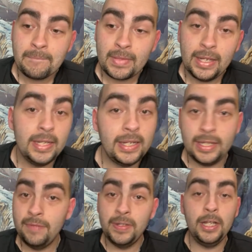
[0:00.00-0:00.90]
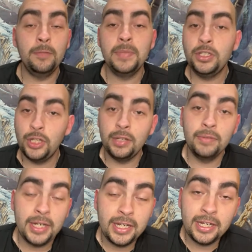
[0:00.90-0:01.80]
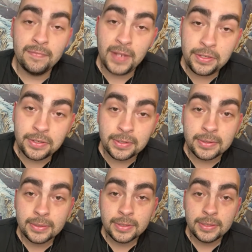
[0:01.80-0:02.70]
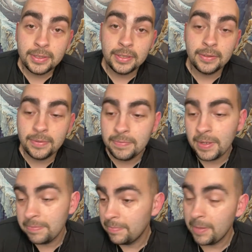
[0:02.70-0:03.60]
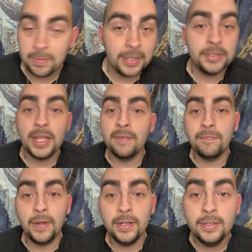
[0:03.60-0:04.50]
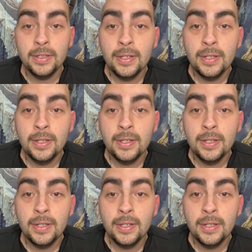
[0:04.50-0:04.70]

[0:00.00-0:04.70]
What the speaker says: And it even helped me generate an adventure. You know, my players had fun.